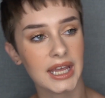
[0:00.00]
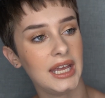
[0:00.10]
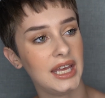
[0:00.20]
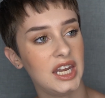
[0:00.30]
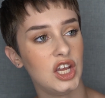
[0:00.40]

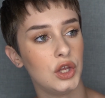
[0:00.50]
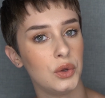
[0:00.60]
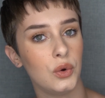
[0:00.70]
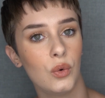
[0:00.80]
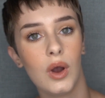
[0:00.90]

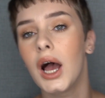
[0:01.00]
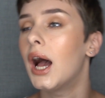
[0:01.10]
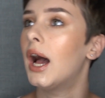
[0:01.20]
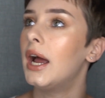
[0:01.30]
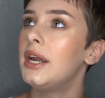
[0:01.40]
Anywho,
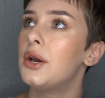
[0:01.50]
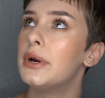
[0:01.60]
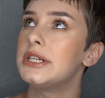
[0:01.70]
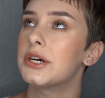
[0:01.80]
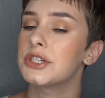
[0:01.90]
I know
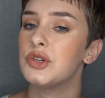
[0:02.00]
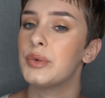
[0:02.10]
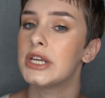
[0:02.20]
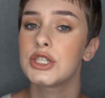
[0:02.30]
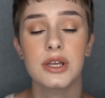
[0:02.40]
I talk too
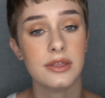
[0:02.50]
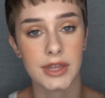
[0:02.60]
much.